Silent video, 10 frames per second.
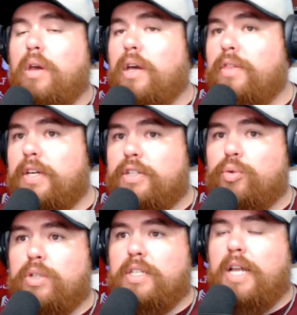This
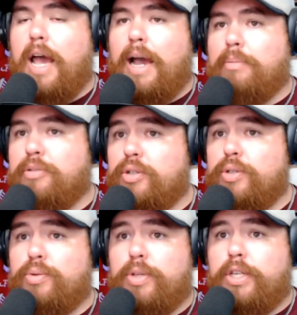was an
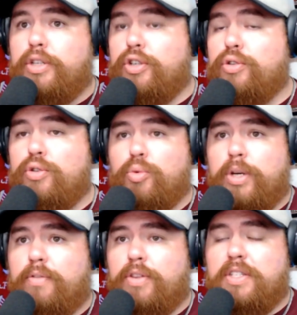absolutely huge
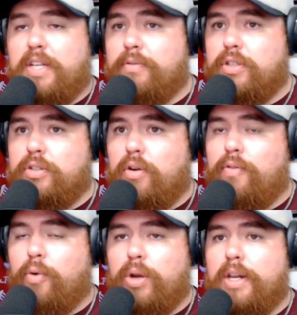win for the San Francisco
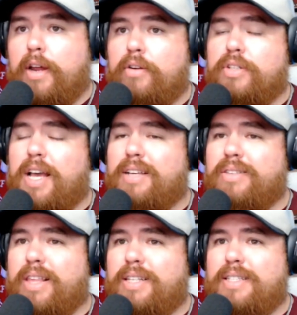49ers as
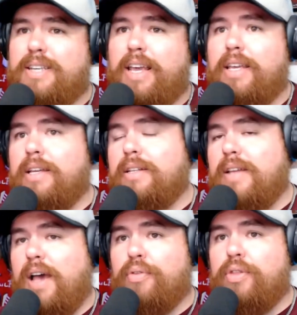they take
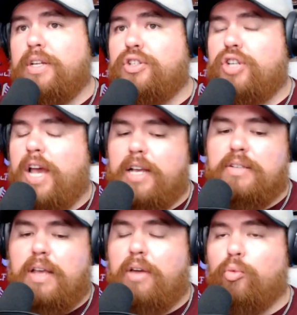down the Jags.
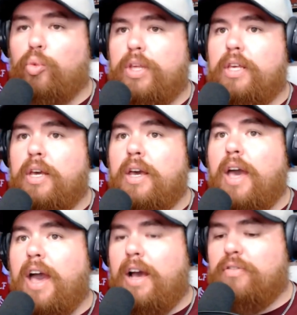And we
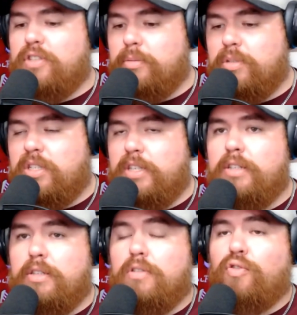have some
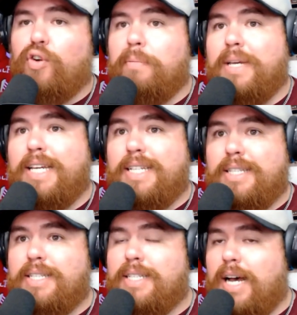scenes from
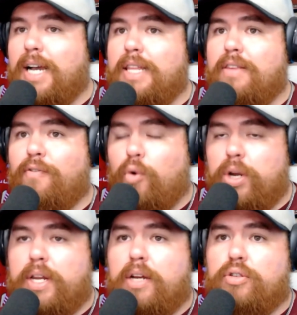inside the
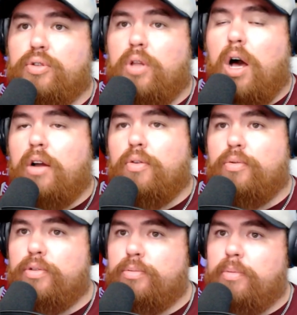49ers locker
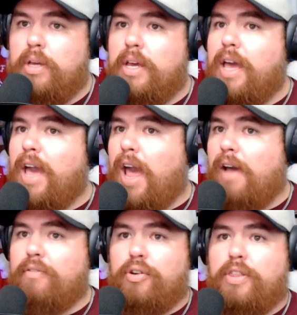room
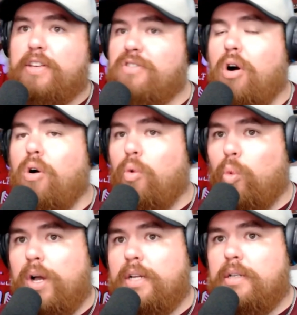after this all
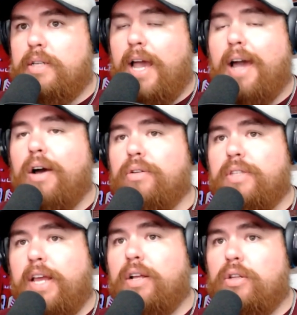went down.
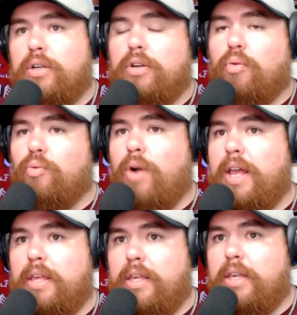Take a look
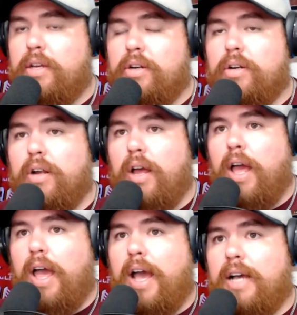right here
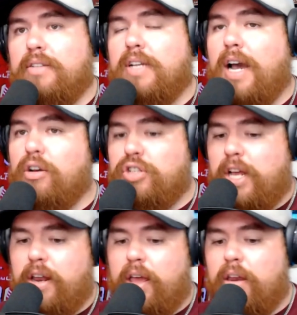as Kyle
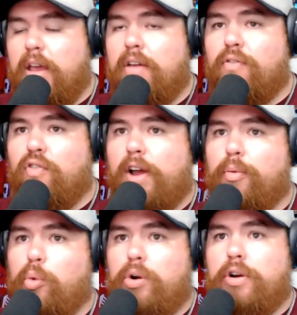Shanahan and Fred
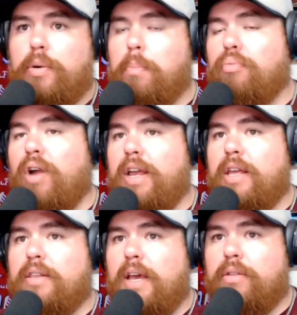Warner
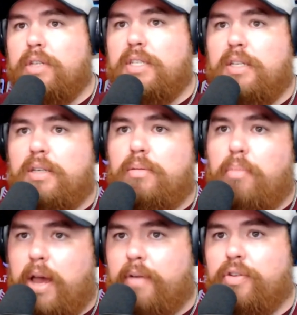break down the team
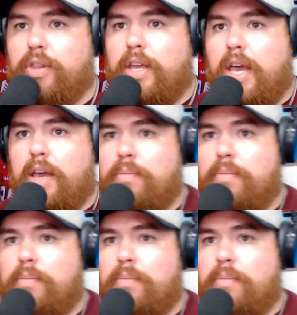after the game.